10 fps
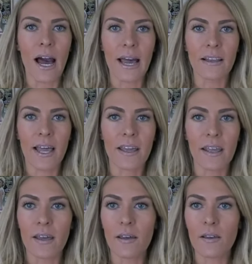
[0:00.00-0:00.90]

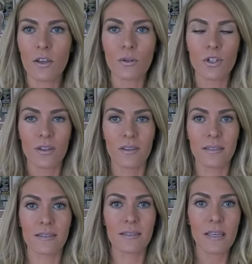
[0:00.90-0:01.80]
highlighting, you
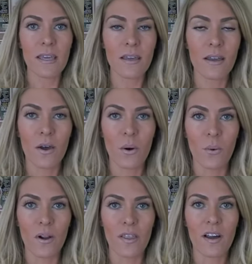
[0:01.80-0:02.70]
shouldn't see
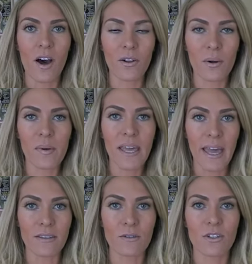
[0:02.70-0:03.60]
where the color
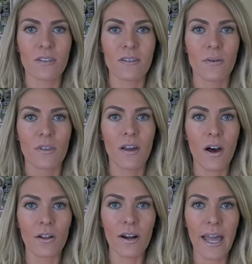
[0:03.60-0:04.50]
begins, you shouldn't see where the
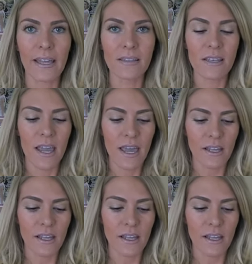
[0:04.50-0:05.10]
color ends.